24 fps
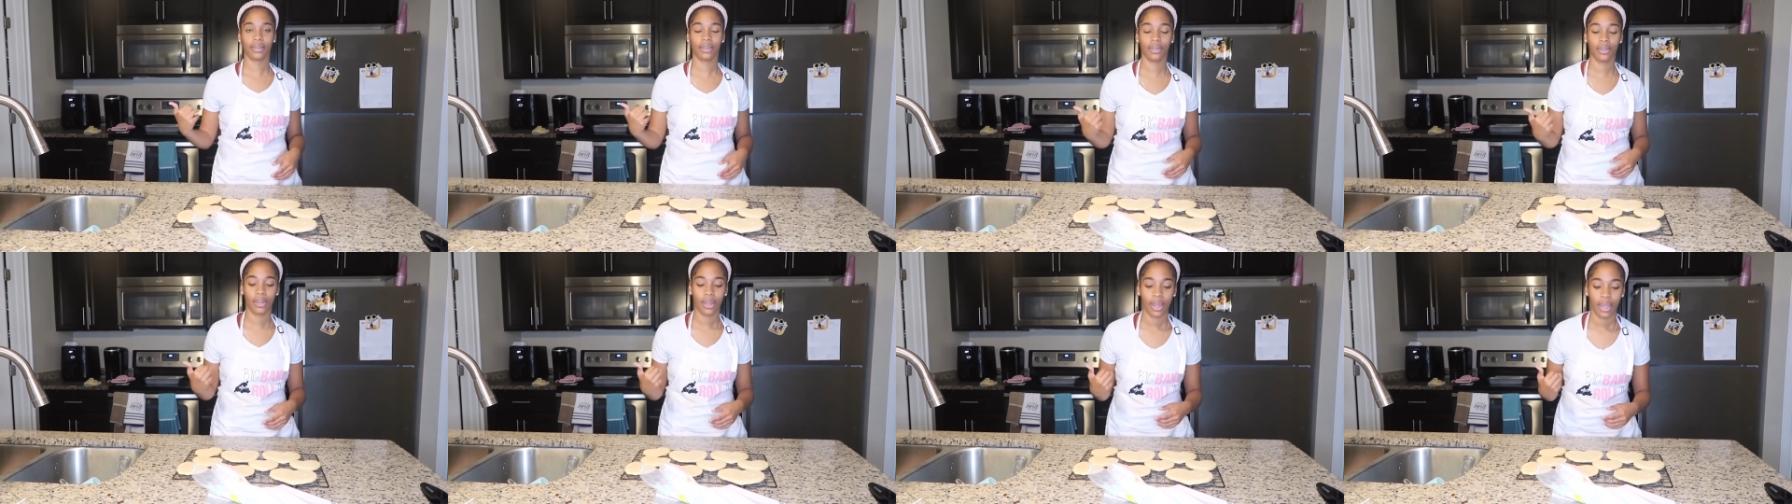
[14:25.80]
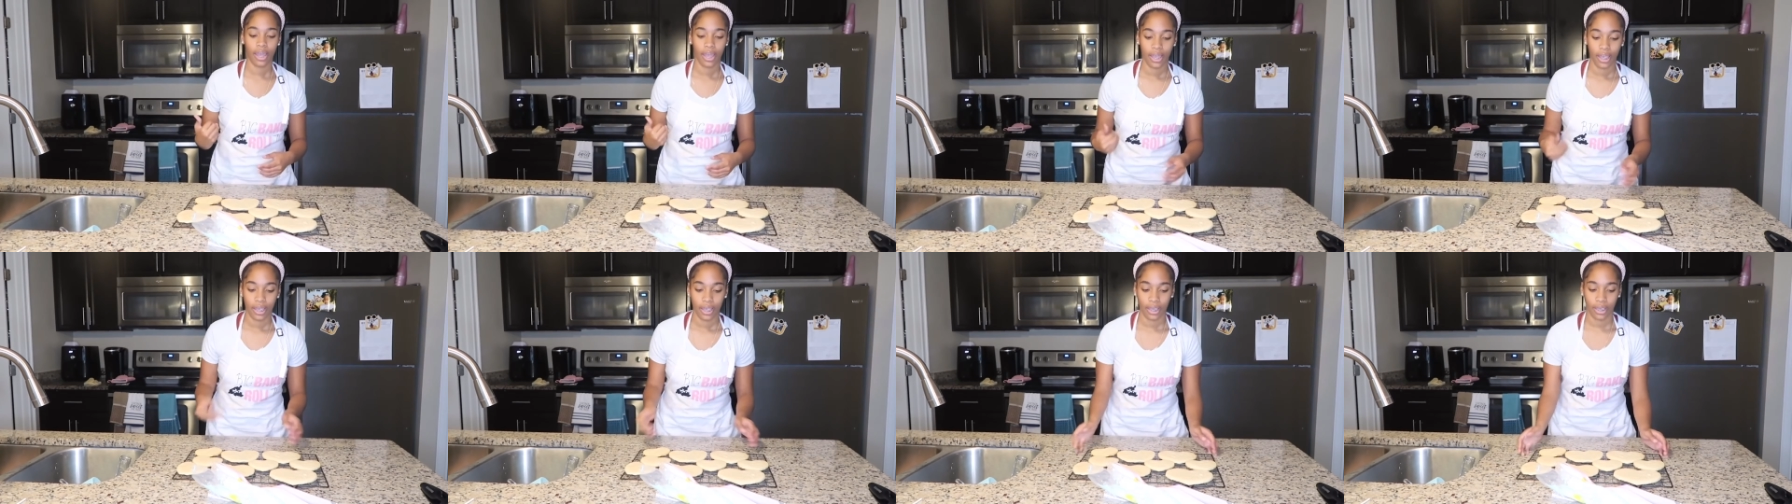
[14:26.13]
there.
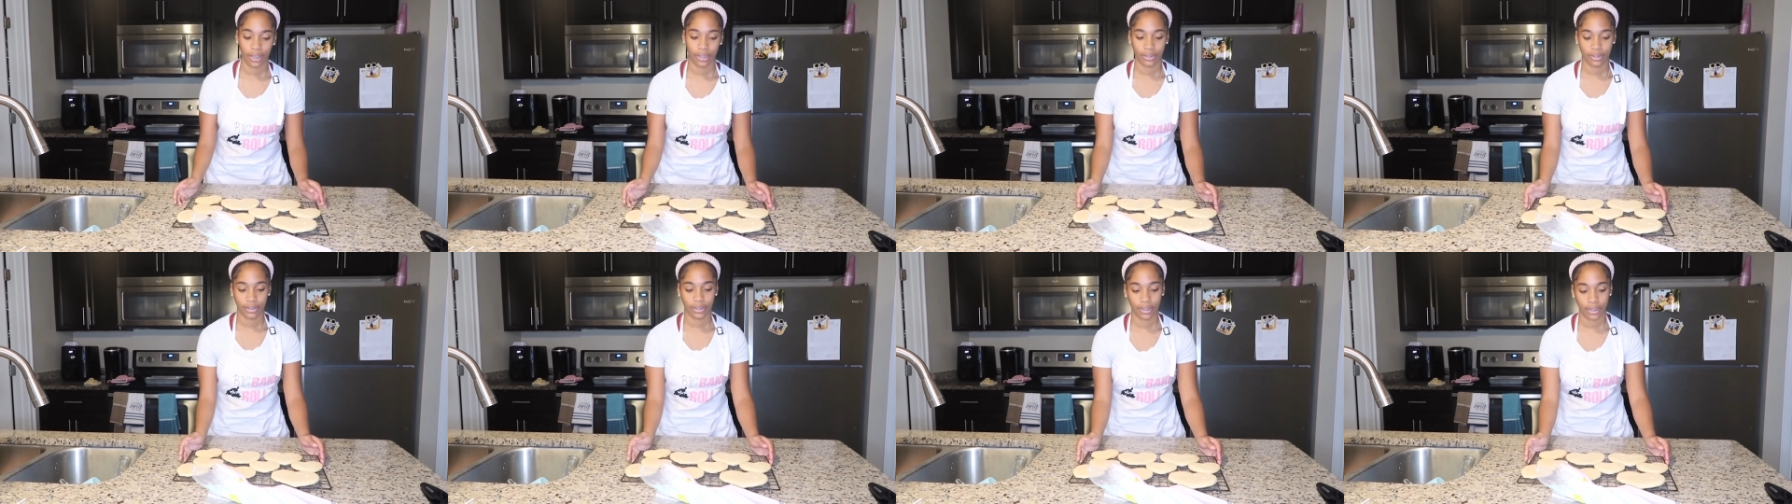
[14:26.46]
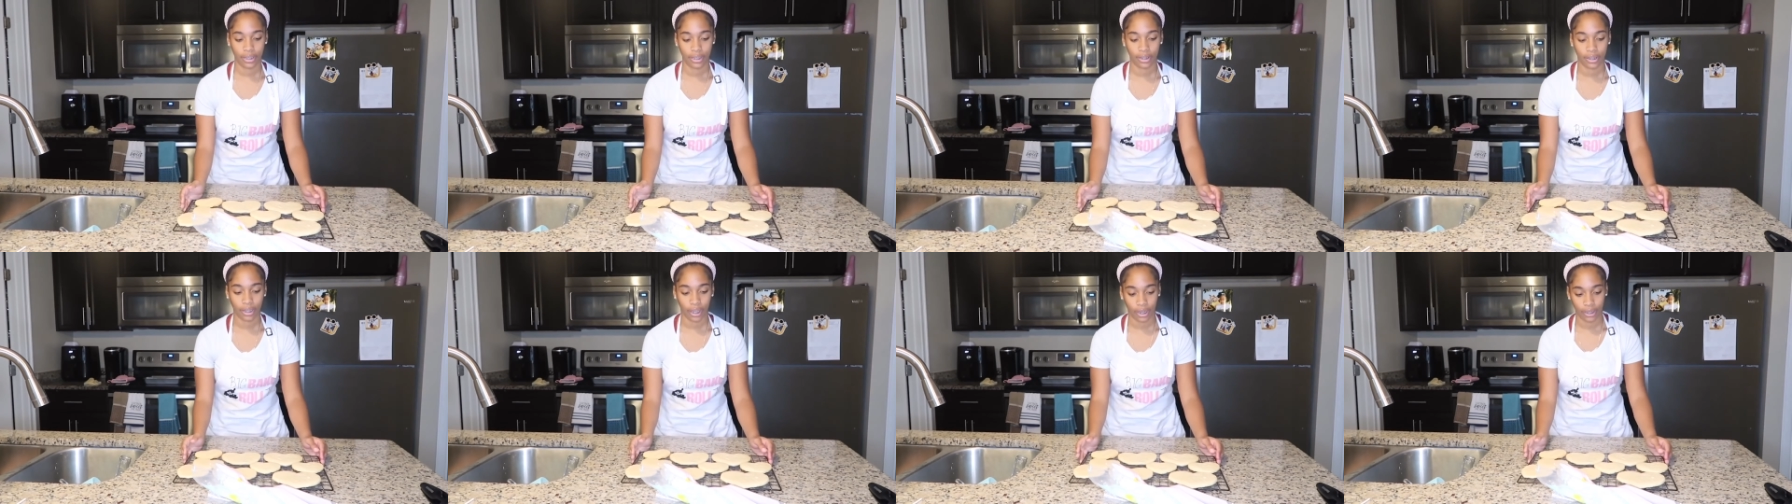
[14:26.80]
And
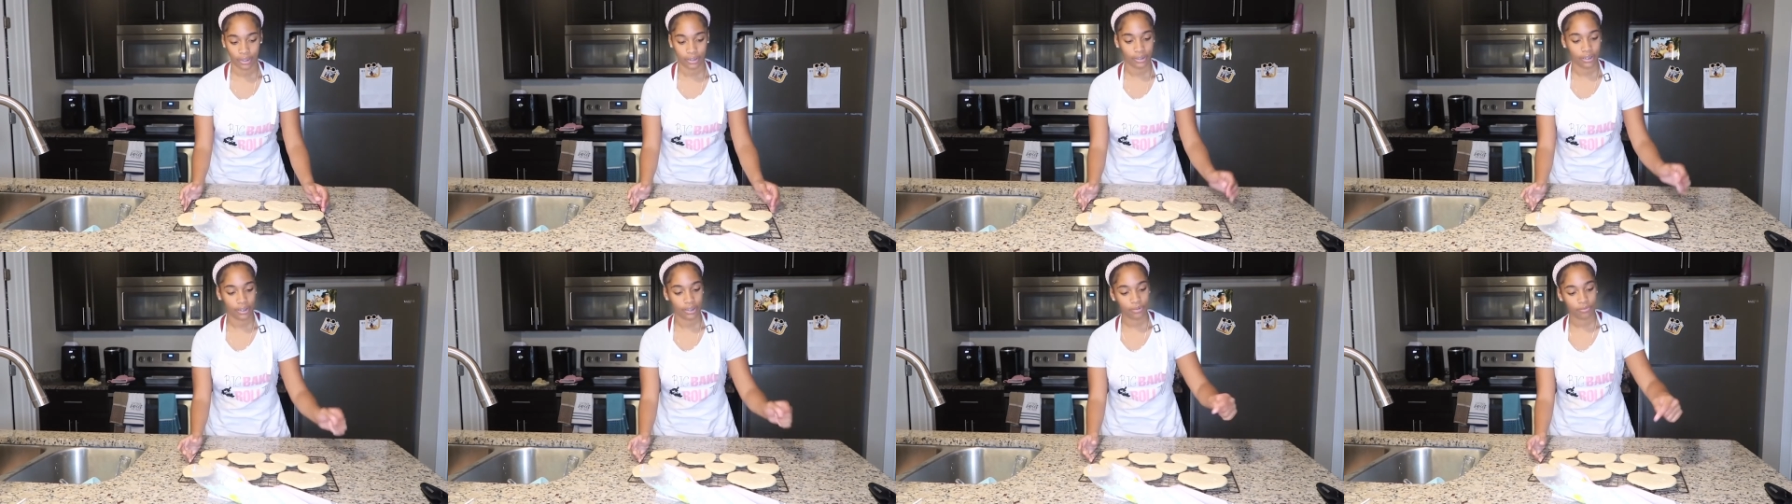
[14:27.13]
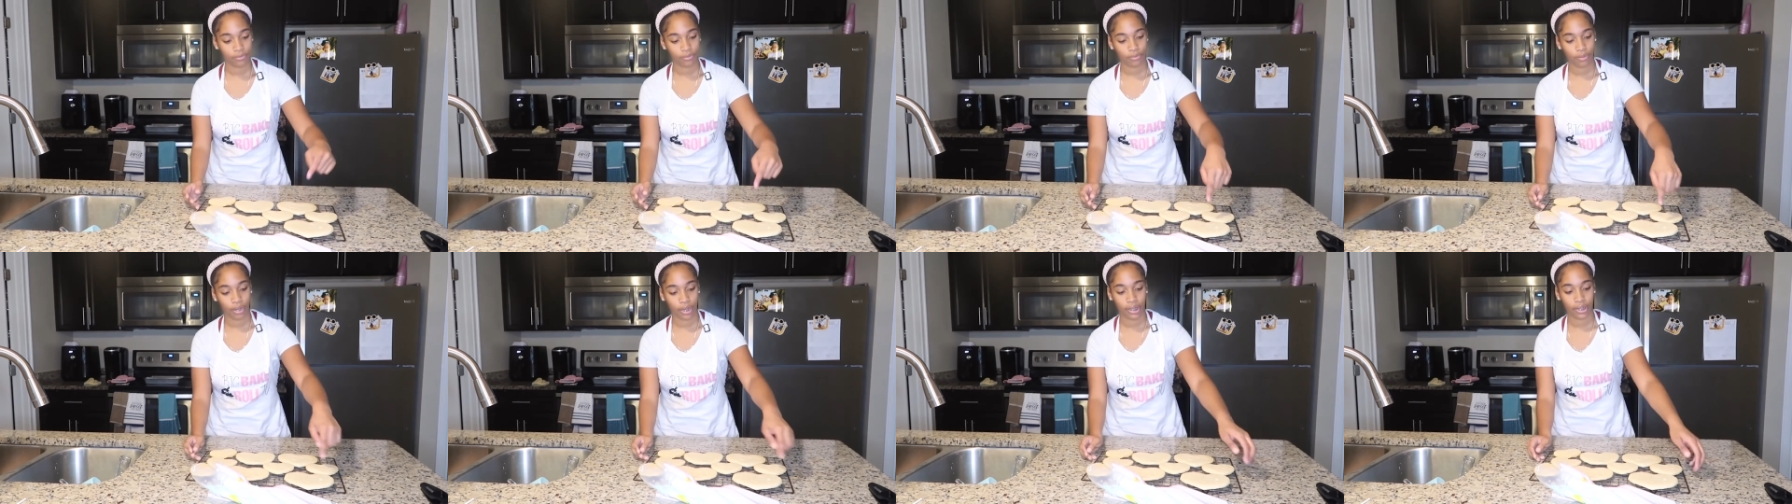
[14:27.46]
then like this
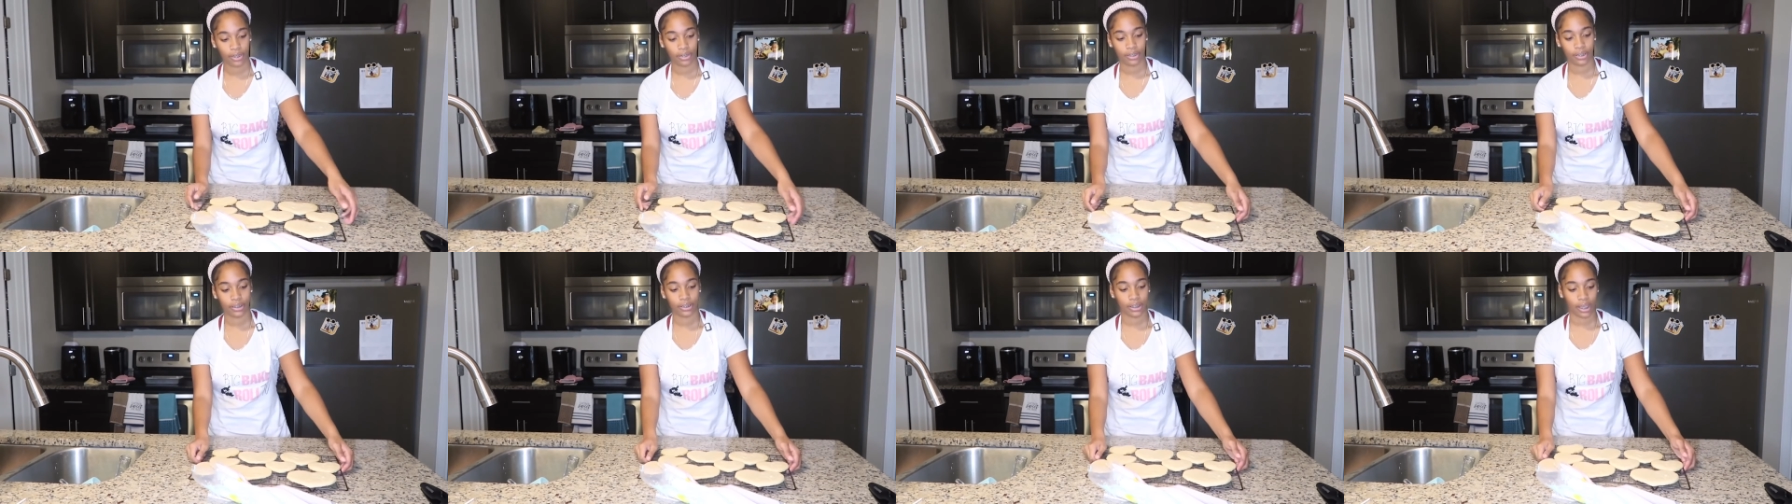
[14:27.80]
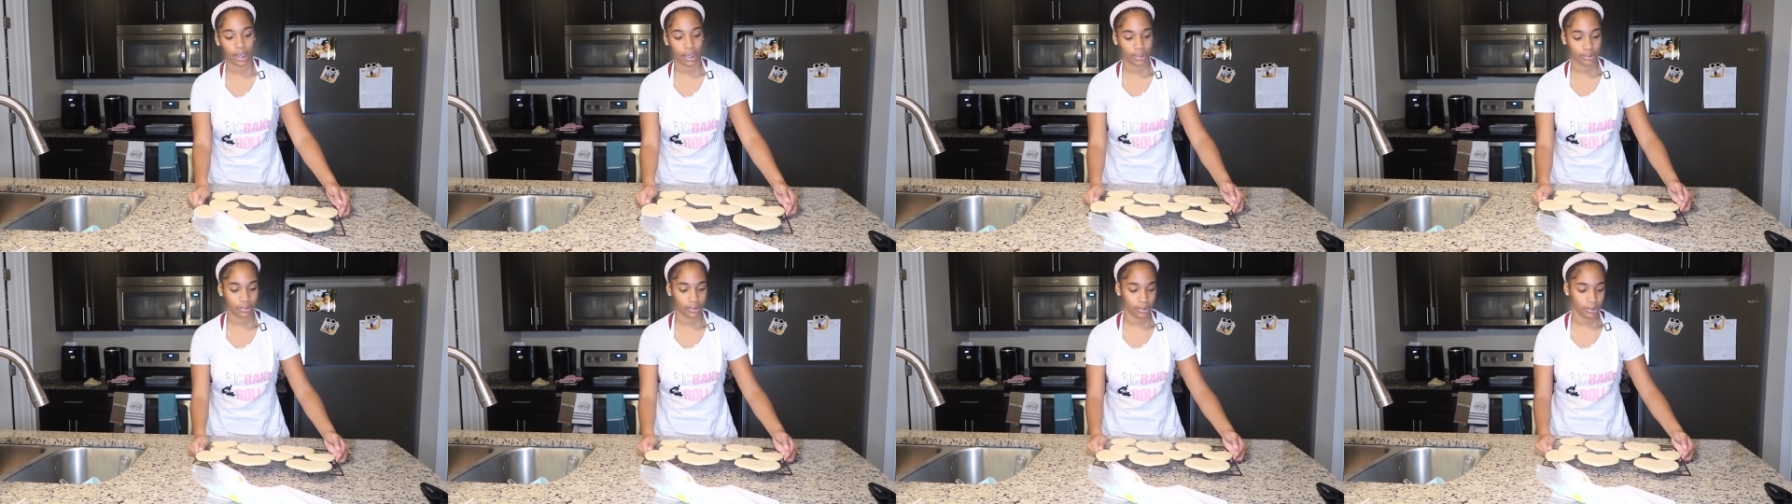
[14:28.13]
one right here is
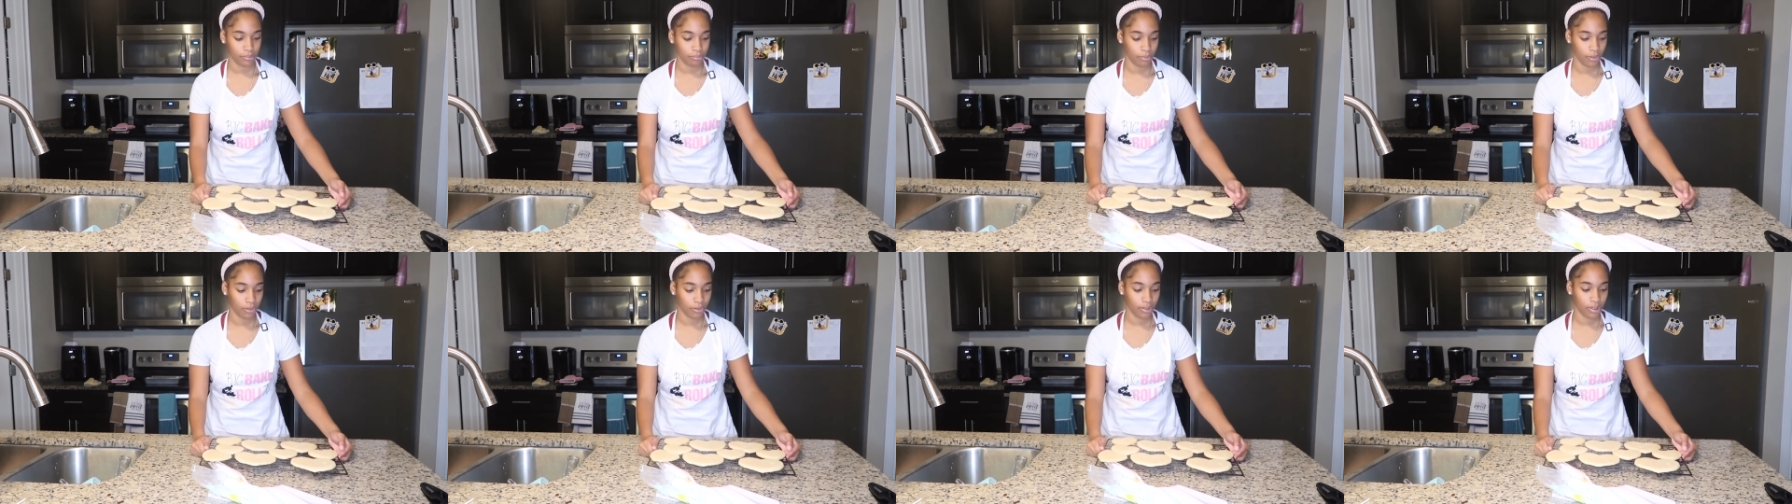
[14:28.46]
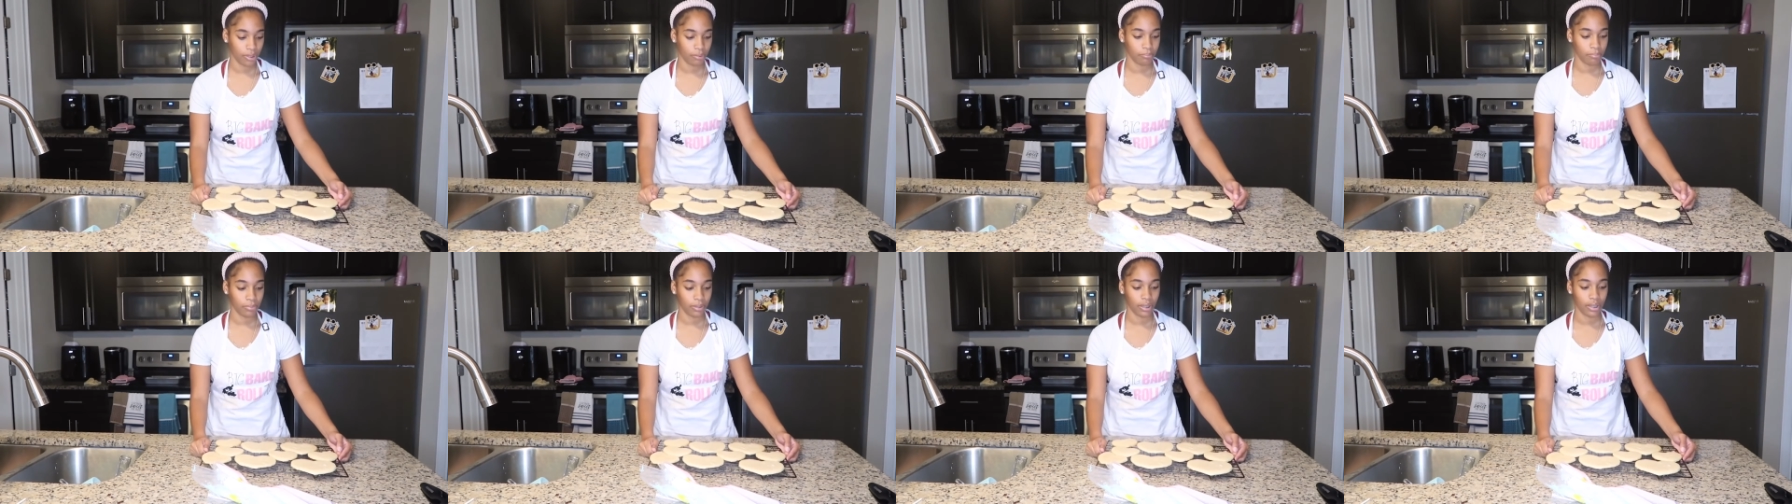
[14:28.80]
actually
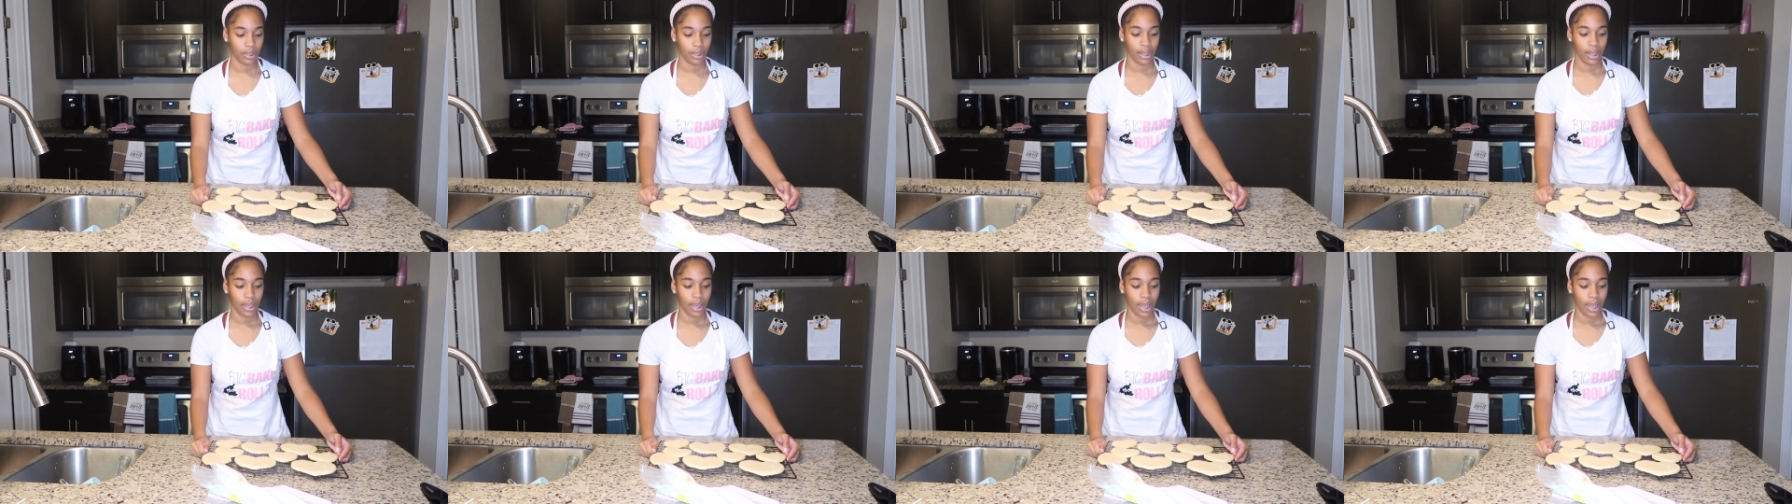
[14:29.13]
broken, but